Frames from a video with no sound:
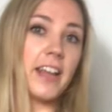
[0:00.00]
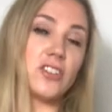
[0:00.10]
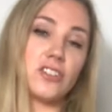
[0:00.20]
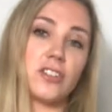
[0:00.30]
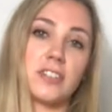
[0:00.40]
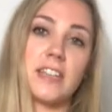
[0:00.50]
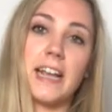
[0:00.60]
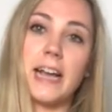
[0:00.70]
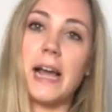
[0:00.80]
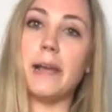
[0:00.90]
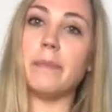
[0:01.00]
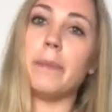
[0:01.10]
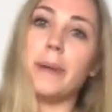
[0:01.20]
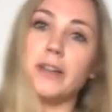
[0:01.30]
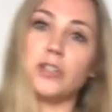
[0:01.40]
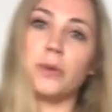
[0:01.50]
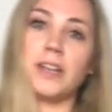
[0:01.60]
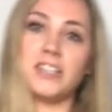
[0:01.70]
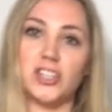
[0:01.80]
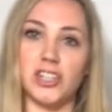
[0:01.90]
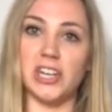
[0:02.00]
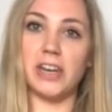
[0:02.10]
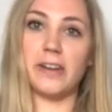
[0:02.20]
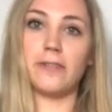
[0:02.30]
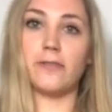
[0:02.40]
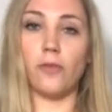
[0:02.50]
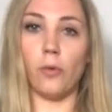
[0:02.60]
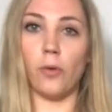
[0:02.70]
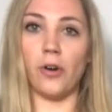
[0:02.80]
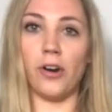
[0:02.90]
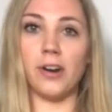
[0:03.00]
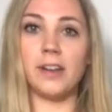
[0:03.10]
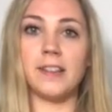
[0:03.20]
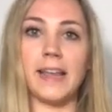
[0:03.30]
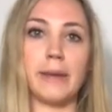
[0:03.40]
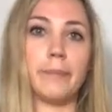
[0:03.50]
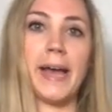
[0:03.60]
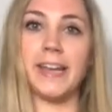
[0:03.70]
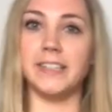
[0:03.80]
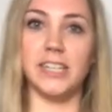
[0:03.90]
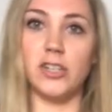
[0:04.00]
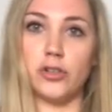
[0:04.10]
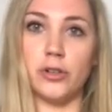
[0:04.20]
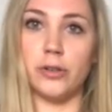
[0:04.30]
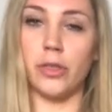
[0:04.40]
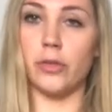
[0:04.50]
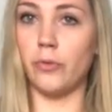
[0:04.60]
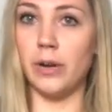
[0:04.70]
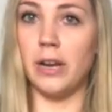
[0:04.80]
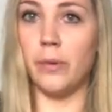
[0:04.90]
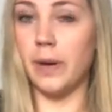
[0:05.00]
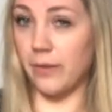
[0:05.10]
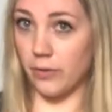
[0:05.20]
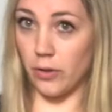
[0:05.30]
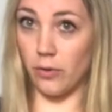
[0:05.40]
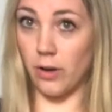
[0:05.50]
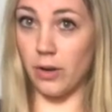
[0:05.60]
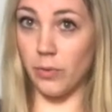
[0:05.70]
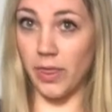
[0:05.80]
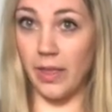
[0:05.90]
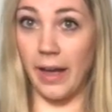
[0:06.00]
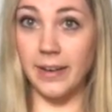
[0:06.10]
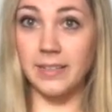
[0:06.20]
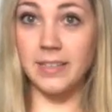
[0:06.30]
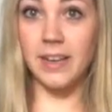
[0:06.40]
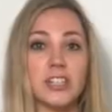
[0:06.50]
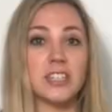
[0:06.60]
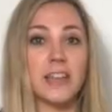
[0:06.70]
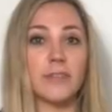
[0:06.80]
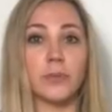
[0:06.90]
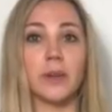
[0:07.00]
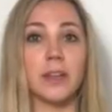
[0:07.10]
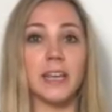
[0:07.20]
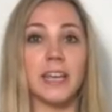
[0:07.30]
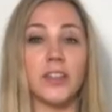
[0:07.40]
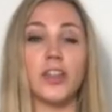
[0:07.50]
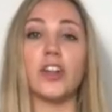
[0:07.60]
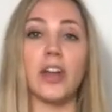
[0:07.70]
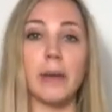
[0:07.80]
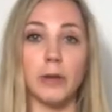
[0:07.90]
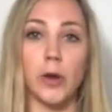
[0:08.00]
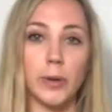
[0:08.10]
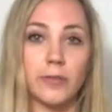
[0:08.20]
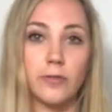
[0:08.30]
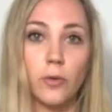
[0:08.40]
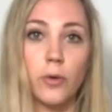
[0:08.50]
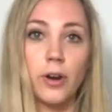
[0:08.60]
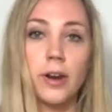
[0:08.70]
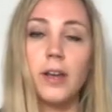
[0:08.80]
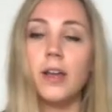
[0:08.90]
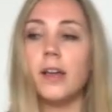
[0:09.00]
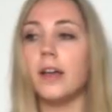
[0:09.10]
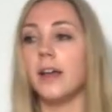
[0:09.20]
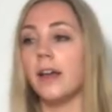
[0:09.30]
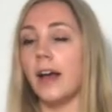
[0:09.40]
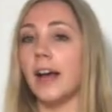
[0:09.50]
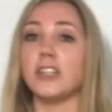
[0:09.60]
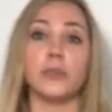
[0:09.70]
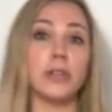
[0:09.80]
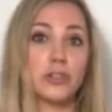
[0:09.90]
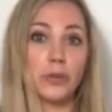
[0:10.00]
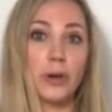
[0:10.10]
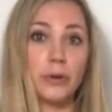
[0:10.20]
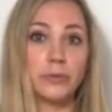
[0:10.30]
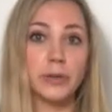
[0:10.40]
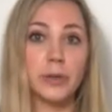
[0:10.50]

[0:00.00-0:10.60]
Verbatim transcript: it just looks like I'm about to audition for like Bad Teacher 3 or whatever they're on with that, which is never really the look I'm going for. Uh, to each their own